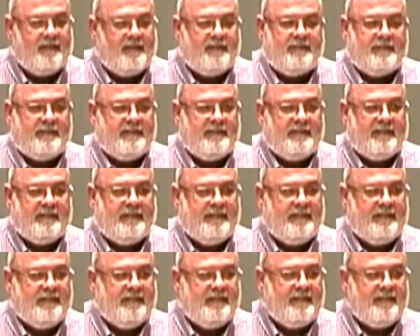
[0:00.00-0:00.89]

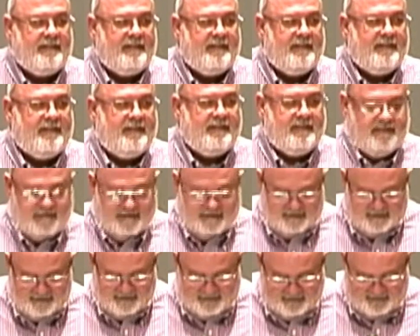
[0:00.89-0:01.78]

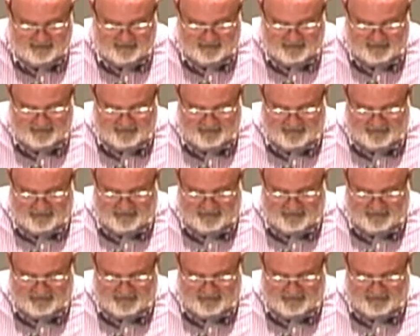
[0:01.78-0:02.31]
Nobody speaks.